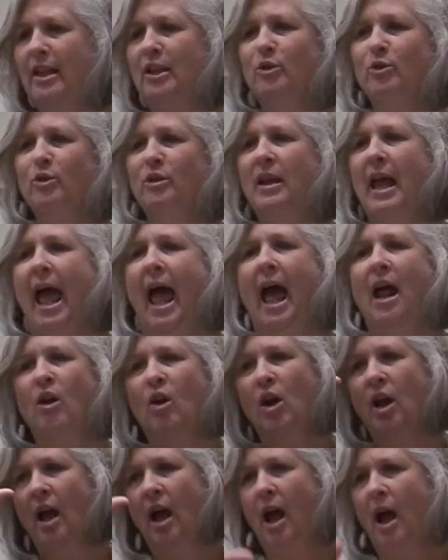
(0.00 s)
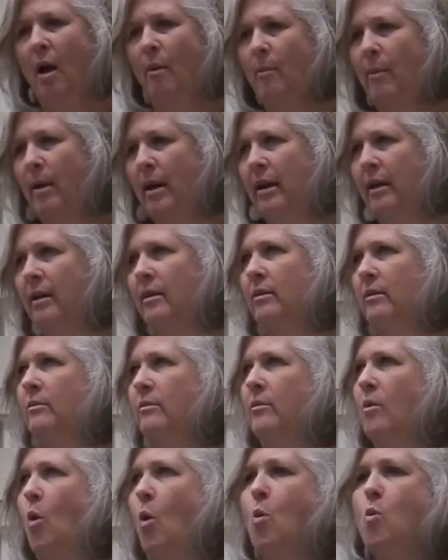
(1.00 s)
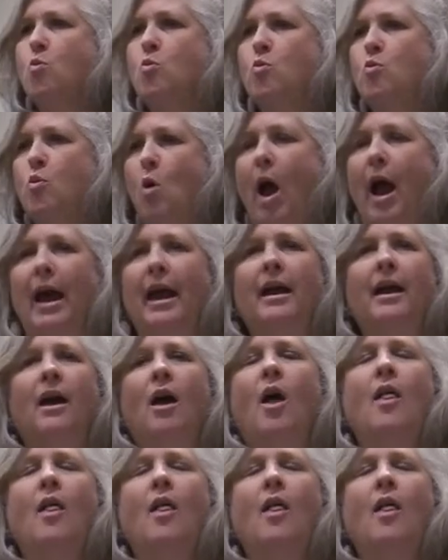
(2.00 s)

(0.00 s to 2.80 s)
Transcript: They're mentally unbalanced. There's something wrong with them.